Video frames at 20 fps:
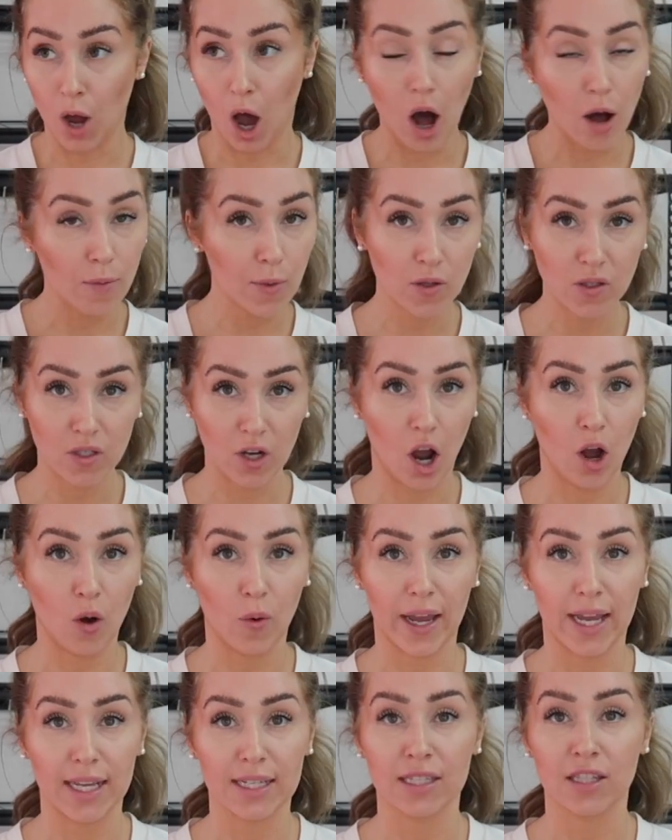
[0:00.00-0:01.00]
almost
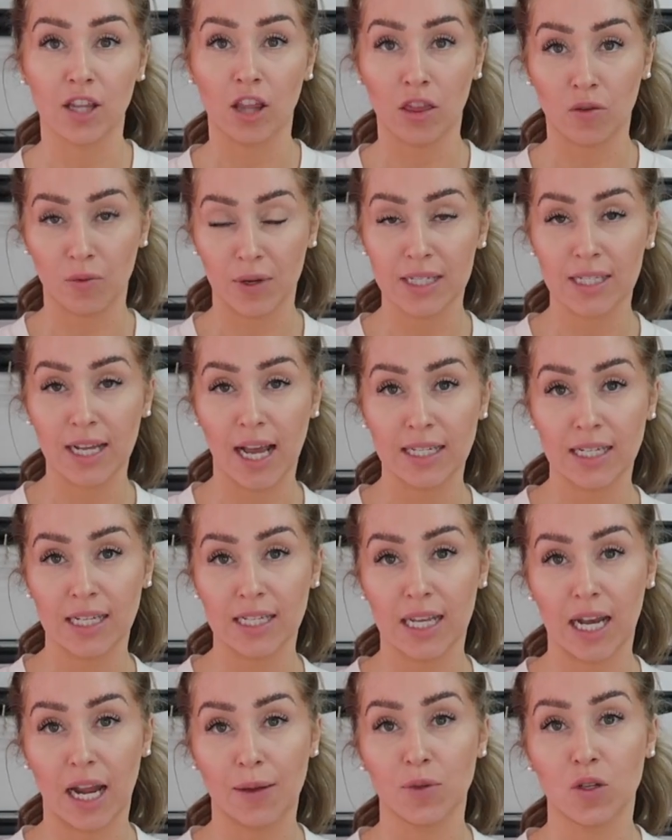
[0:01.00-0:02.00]
always, the 3 sizes
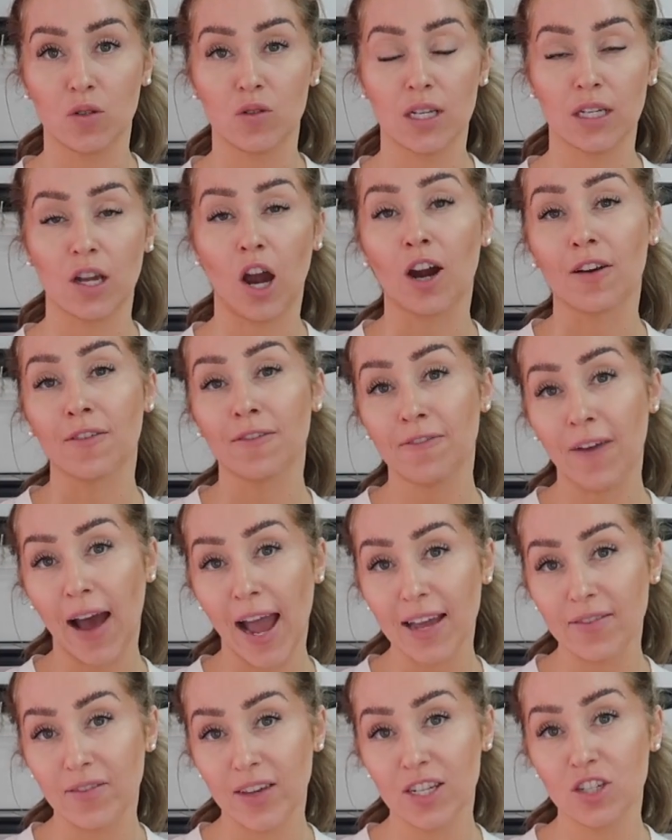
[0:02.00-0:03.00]
that I'm using are
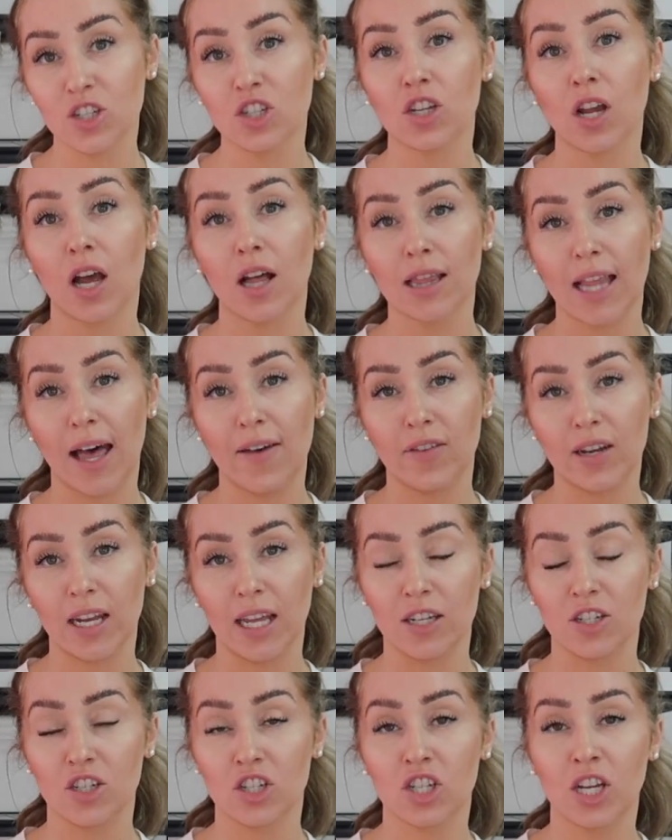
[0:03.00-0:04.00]
5-inch,
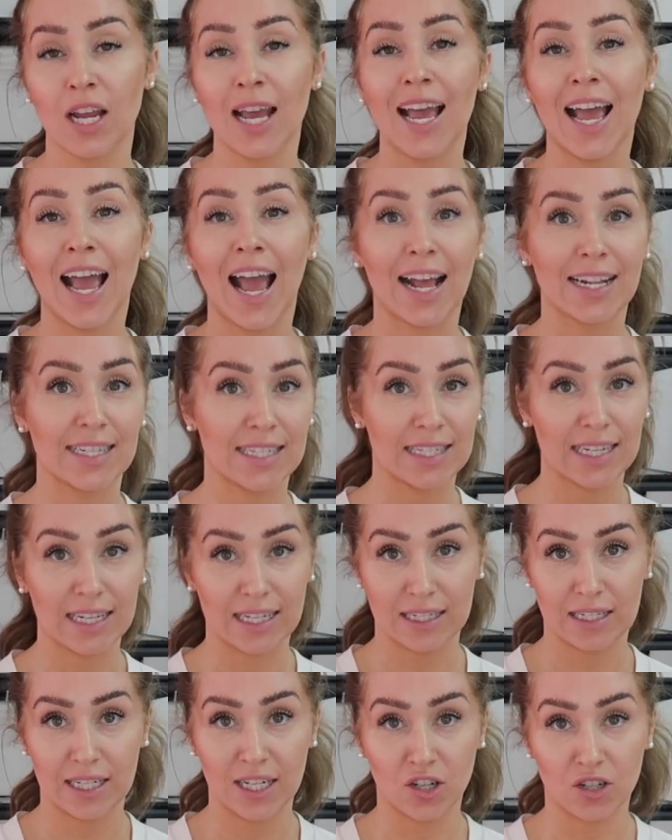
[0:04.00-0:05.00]
11-inch, and
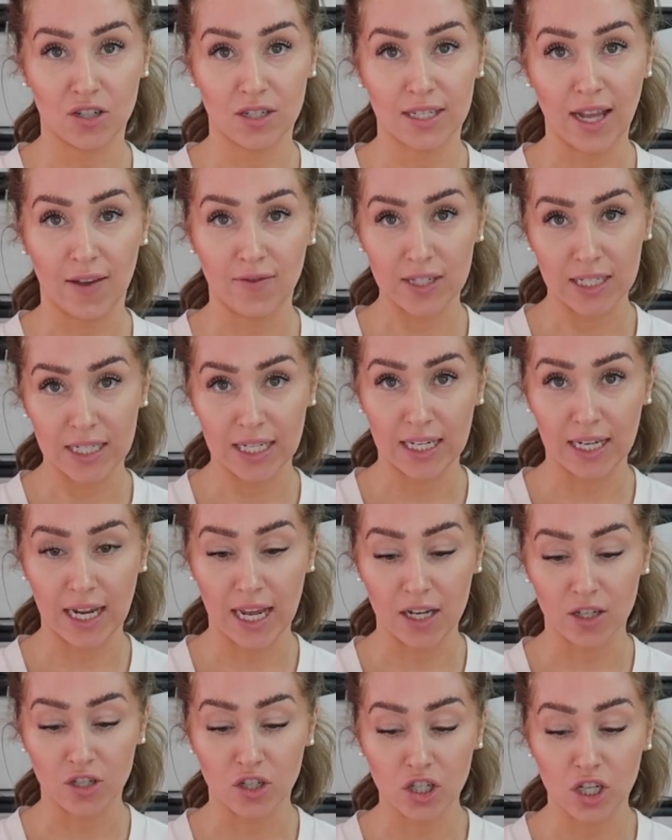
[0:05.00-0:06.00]
16 or
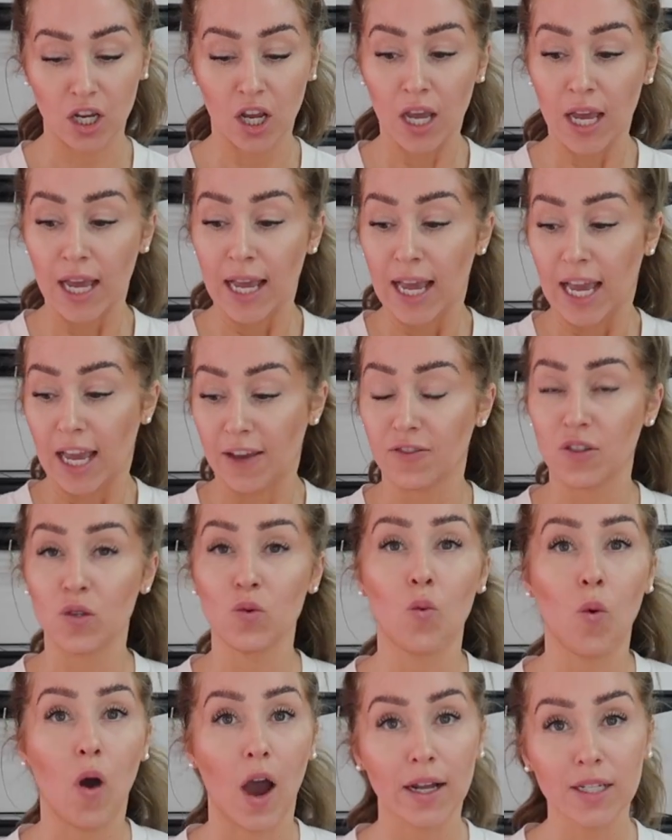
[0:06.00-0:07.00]
17-inch. If you
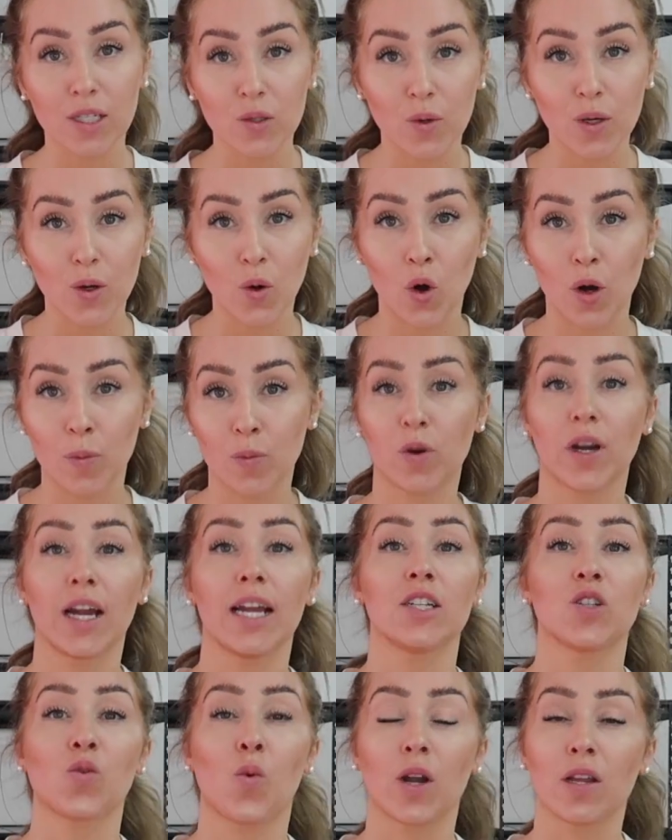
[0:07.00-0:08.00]
want to
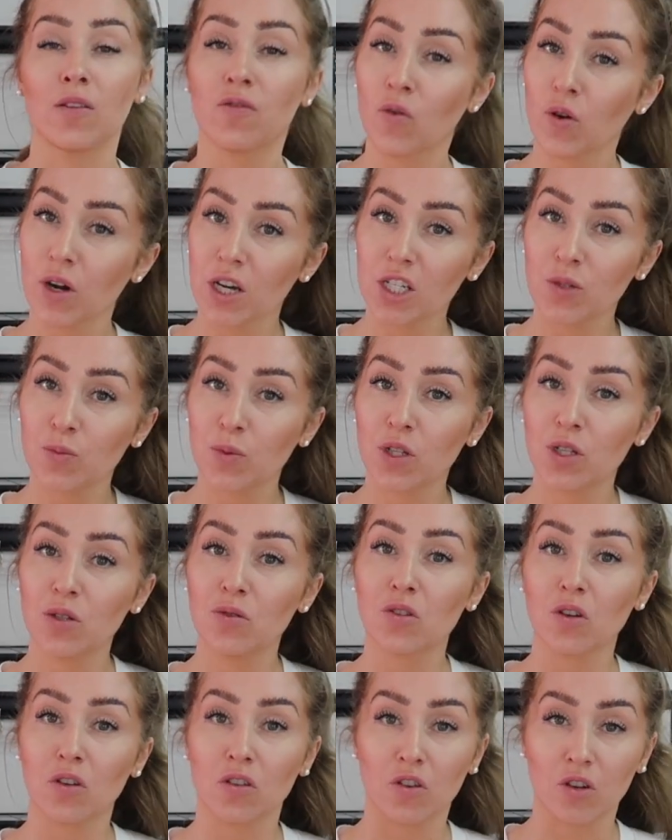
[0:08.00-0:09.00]
incorporate 24-inch
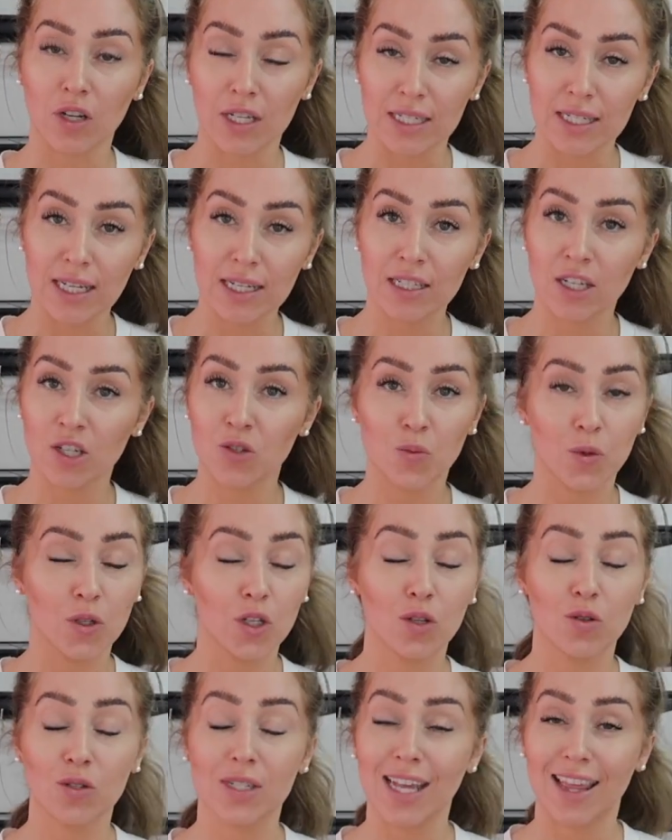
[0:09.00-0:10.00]
balloons or 36-inch
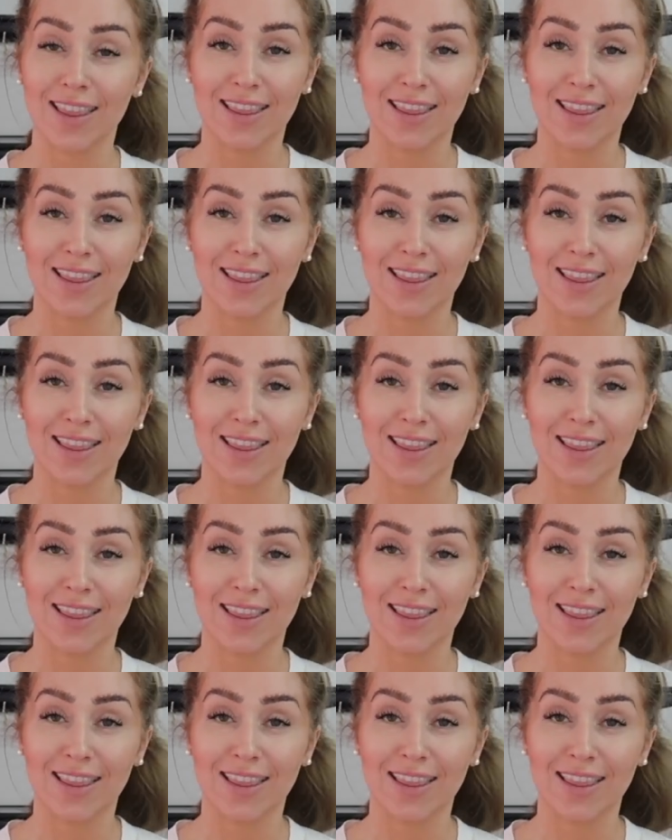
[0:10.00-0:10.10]
balloons,